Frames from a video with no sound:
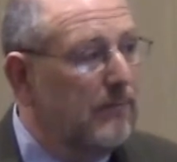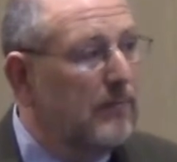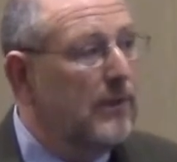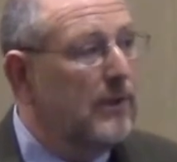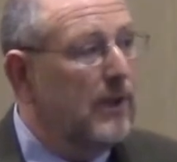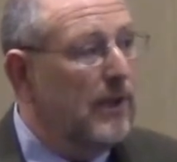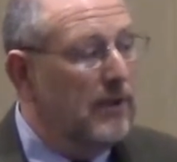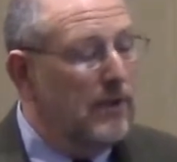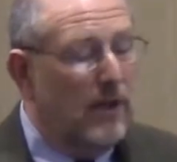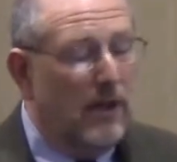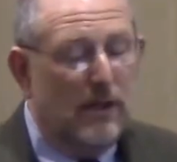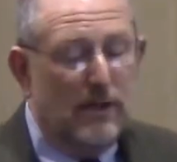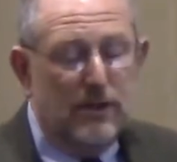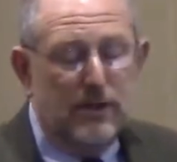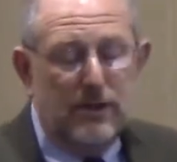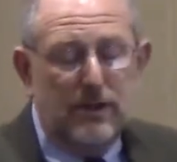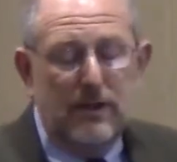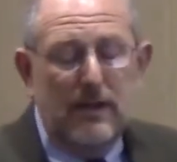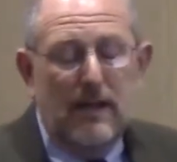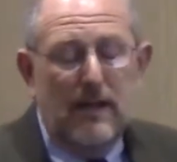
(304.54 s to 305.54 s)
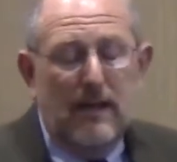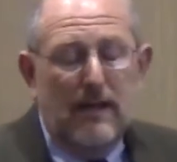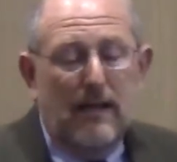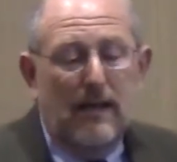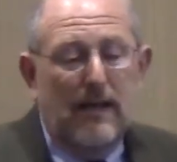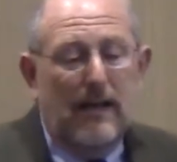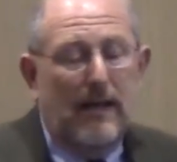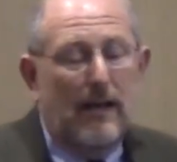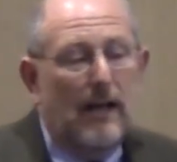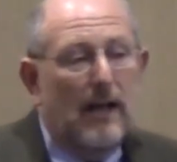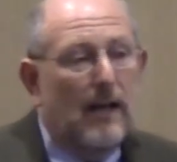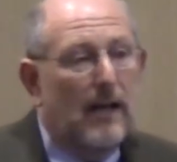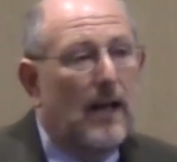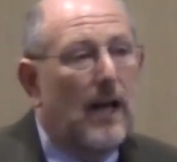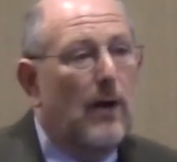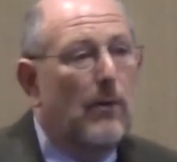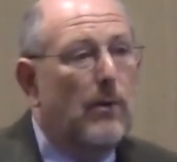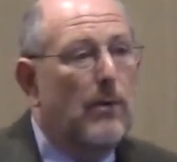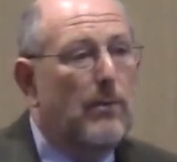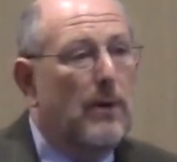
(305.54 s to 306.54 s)
different technology and
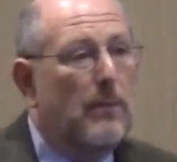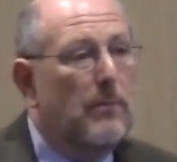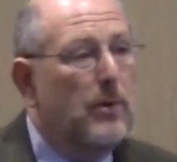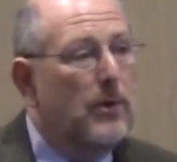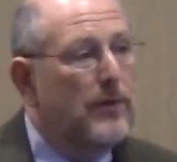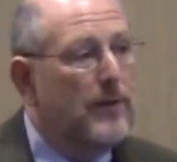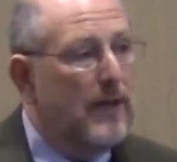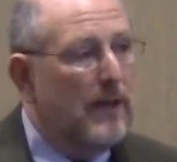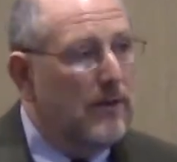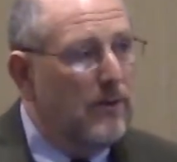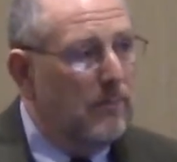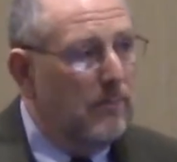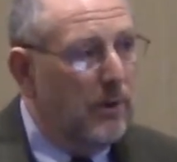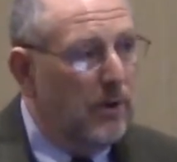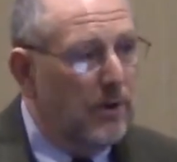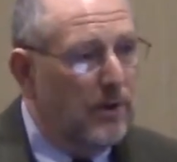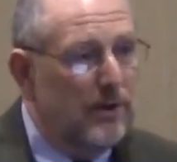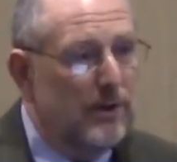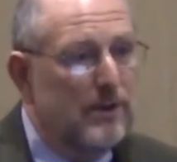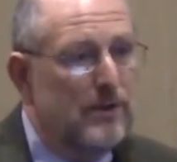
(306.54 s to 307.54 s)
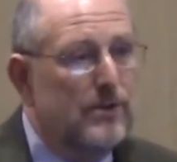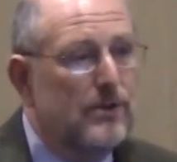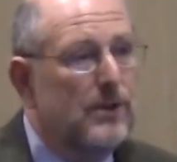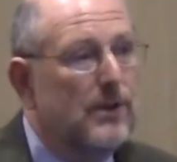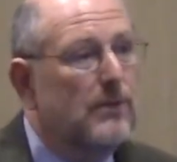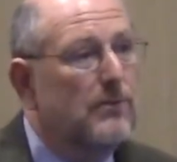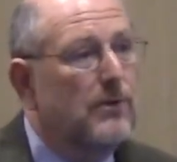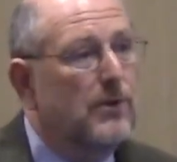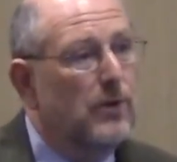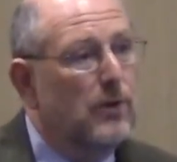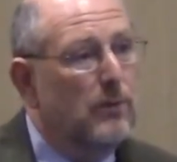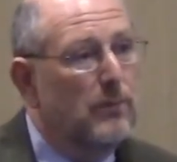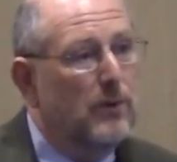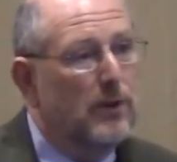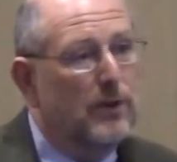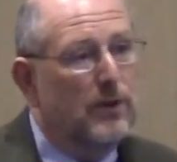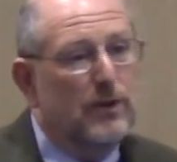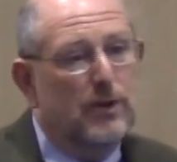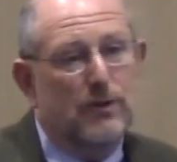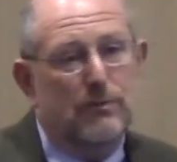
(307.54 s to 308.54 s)
how we may put that into buildings, either in new
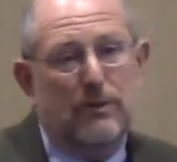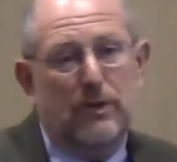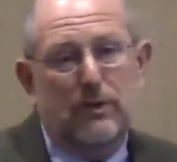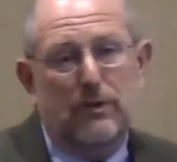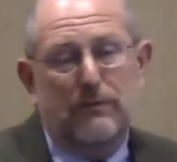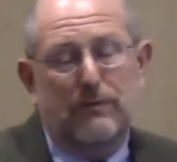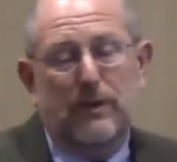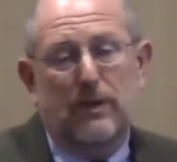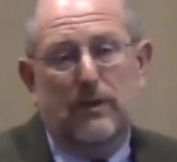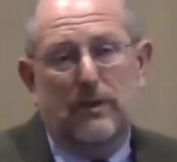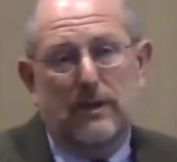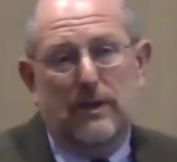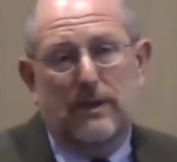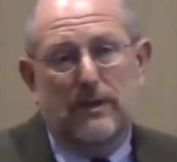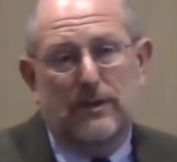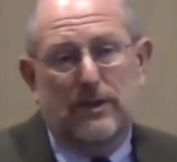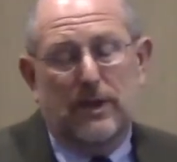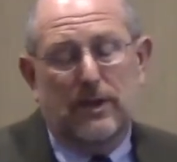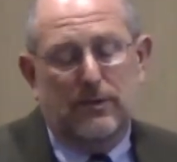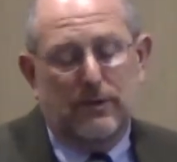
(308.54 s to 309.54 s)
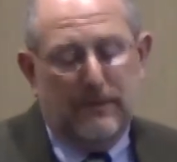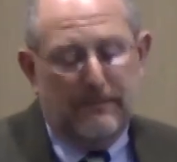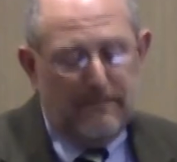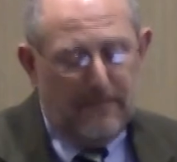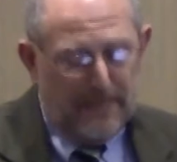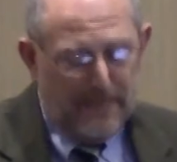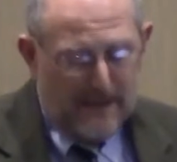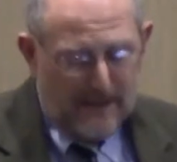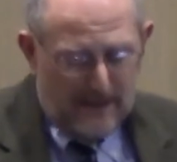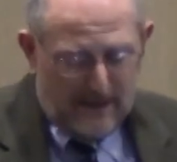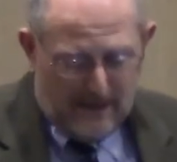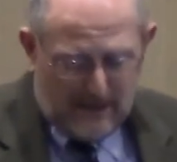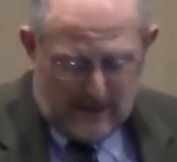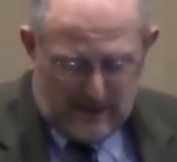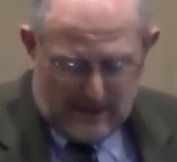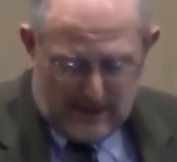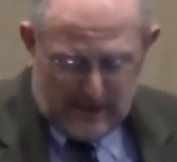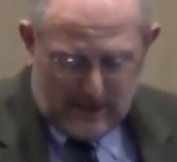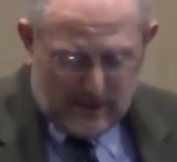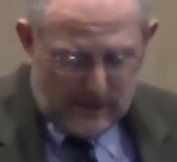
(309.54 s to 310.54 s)
buildings, retrofit, et cetera.
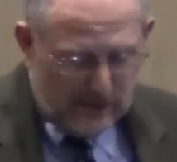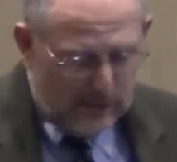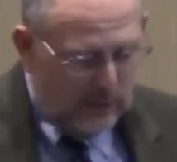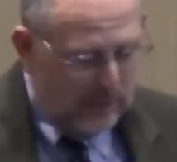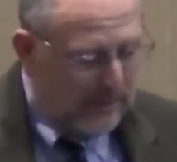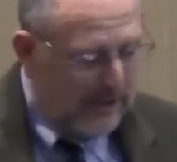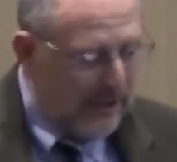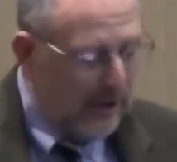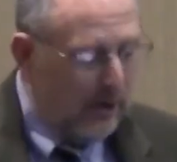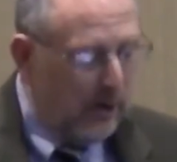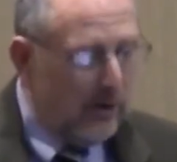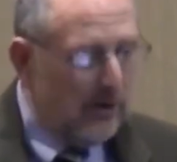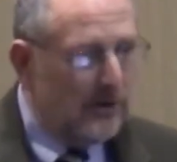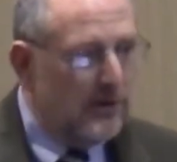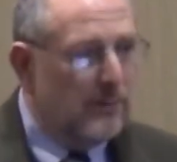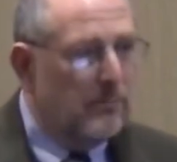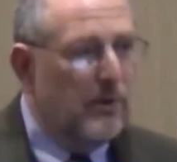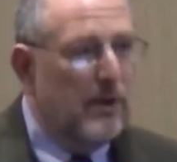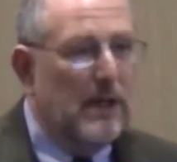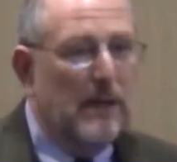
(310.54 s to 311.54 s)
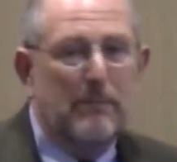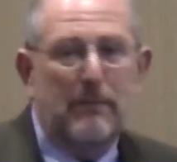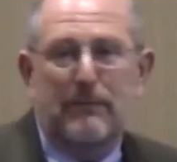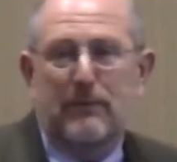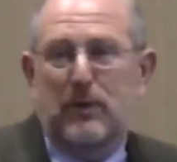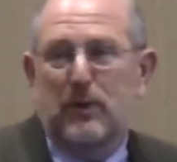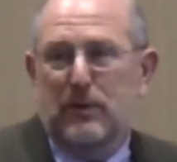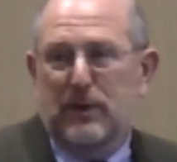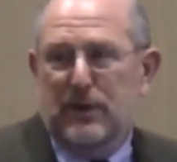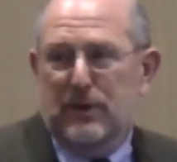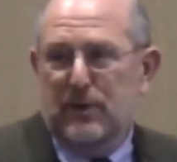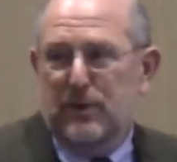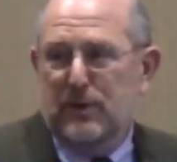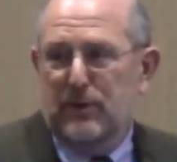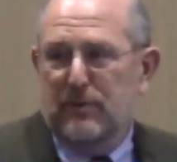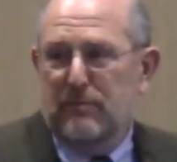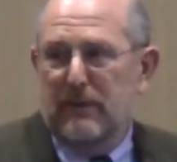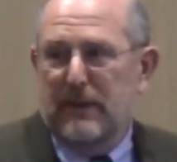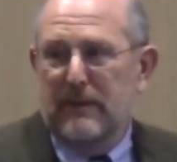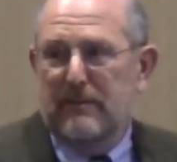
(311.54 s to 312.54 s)
So my goal is to bring up a few
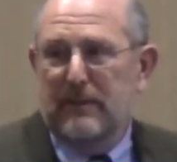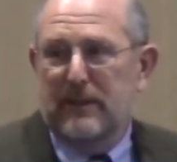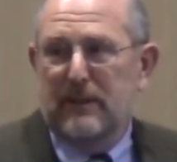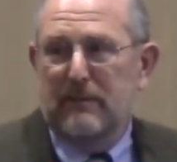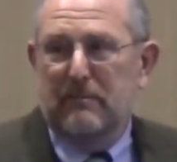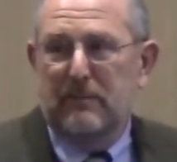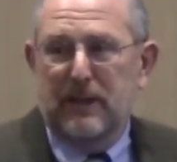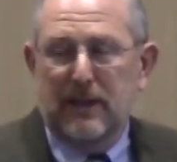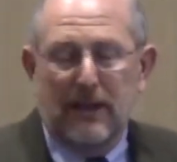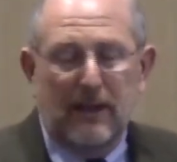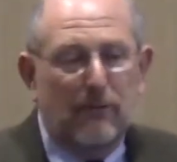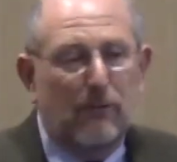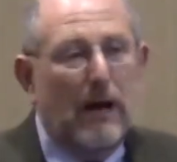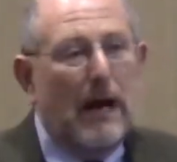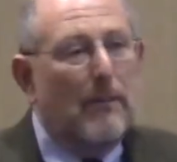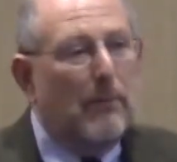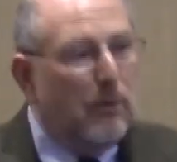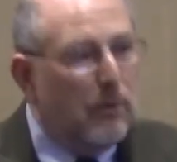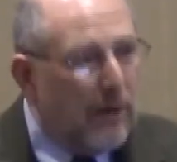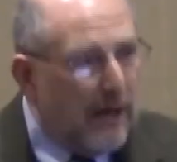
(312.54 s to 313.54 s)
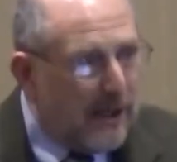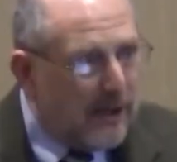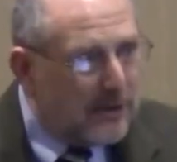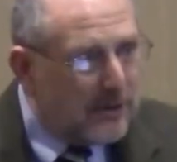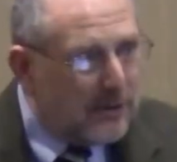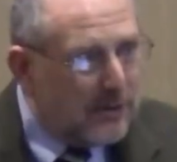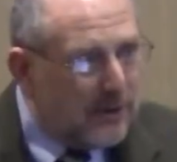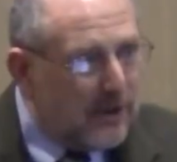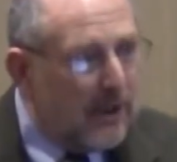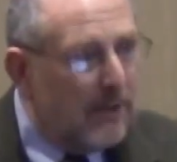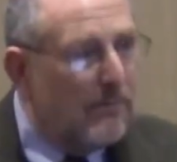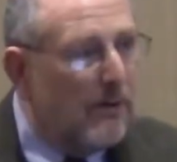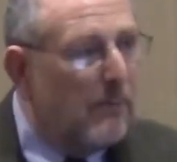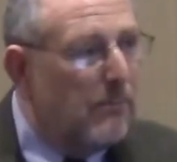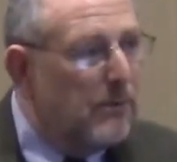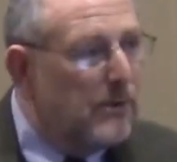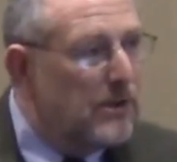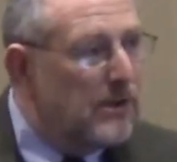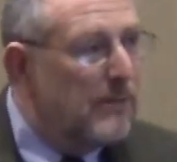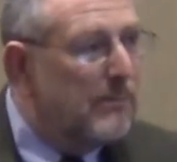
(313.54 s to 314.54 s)
issues and maybe a little rabble-rouser and come
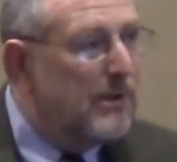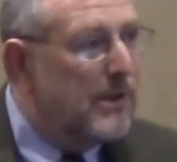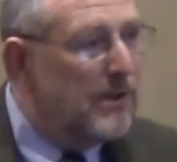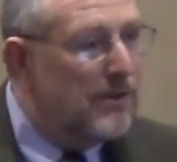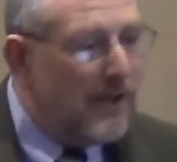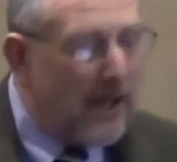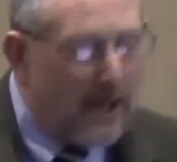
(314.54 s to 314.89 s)
up with some of the